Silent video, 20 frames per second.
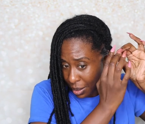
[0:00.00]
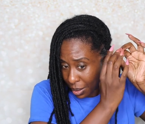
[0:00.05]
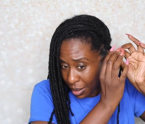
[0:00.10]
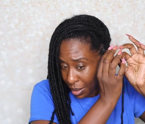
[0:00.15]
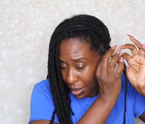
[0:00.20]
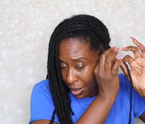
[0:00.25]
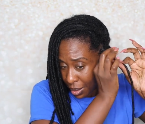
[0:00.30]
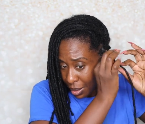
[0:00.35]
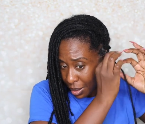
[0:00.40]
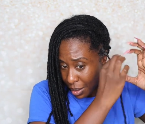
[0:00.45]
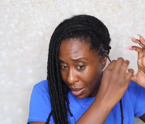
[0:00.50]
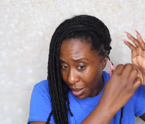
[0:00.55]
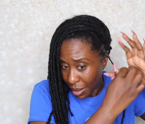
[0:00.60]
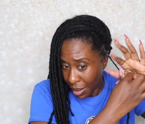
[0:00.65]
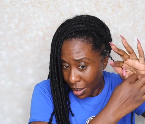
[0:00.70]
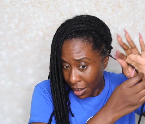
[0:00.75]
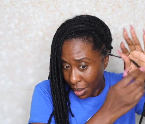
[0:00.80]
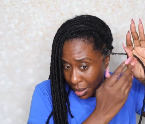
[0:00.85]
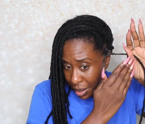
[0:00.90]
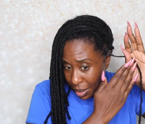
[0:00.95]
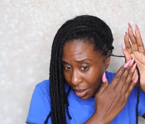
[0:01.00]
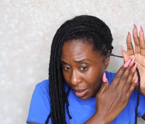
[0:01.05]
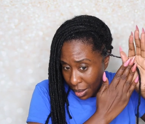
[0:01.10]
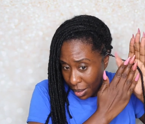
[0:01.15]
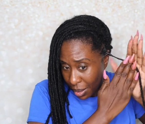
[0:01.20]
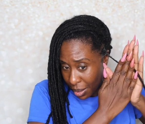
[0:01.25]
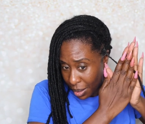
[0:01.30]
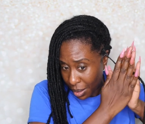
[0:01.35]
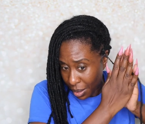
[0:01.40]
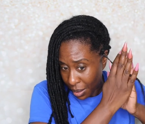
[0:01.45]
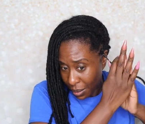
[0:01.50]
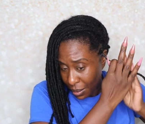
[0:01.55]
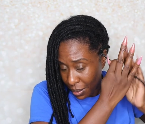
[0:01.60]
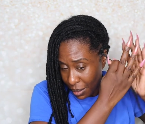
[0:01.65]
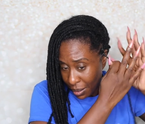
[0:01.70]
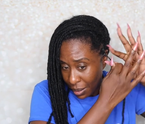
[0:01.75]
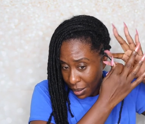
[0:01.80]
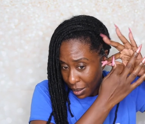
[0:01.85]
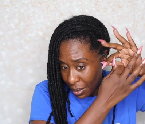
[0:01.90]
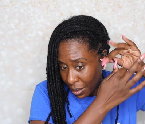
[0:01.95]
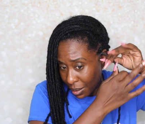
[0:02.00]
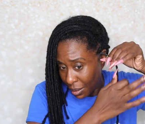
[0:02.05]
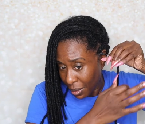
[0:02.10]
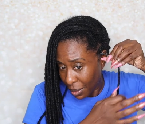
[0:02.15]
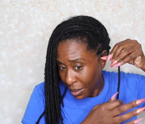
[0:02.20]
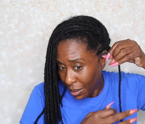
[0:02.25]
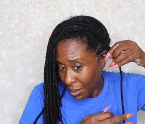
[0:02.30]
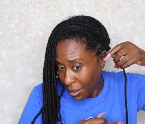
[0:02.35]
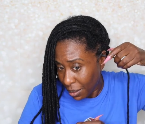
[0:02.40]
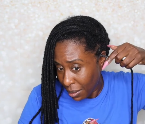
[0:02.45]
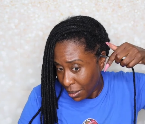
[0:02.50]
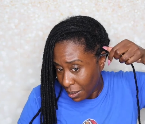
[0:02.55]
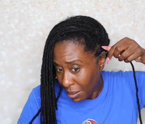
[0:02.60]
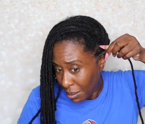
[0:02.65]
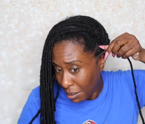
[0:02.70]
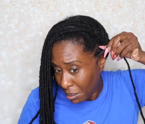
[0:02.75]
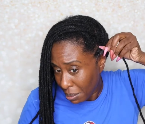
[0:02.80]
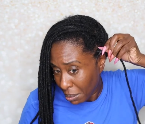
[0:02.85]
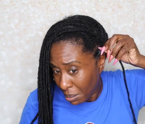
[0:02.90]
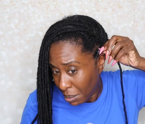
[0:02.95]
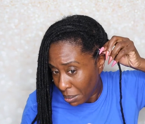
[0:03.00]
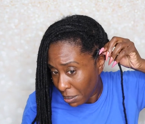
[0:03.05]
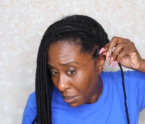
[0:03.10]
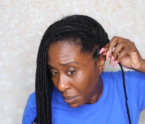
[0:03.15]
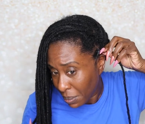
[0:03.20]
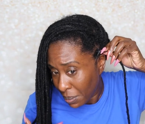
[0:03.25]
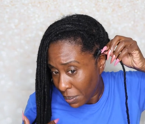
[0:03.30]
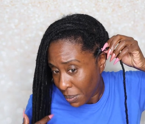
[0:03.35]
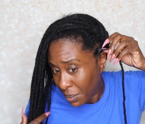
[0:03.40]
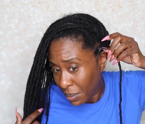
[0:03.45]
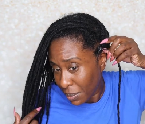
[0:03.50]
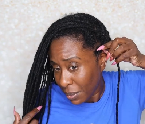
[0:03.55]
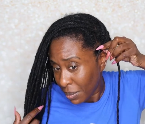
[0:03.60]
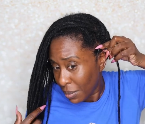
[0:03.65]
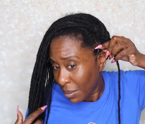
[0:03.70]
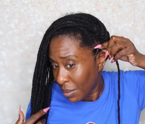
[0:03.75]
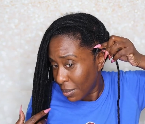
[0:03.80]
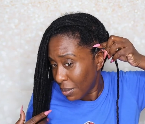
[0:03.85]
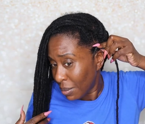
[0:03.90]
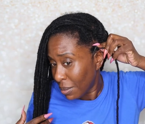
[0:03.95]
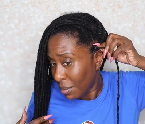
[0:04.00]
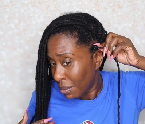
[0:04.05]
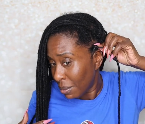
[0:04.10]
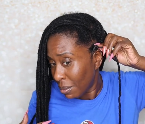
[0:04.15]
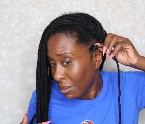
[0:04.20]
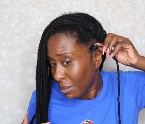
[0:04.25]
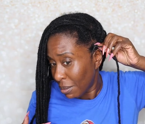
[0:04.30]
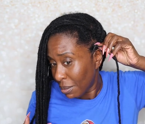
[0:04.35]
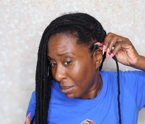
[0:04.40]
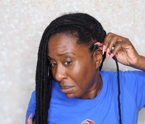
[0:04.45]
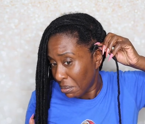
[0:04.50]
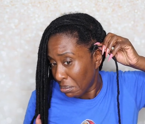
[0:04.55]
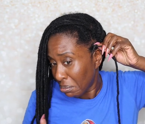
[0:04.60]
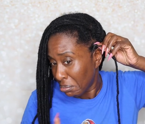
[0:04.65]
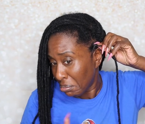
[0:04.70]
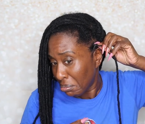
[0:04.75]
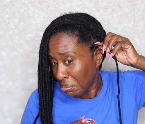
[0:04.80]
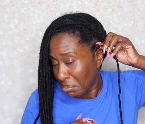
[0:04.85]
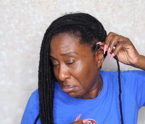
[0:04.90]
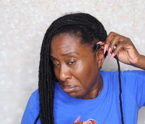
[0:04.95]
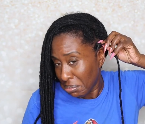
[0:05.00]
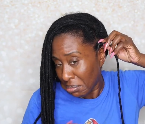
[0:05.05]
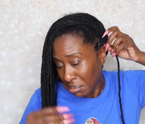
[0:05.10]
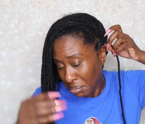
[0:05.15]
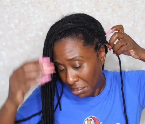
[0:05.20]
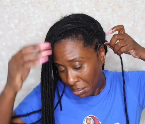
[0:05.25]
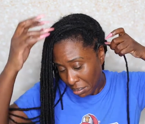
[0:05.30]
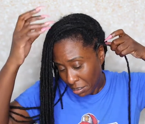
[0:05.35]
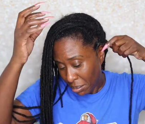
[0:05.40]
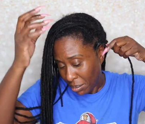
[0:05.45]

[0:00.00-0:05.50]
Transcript: No one is speaking in this clip.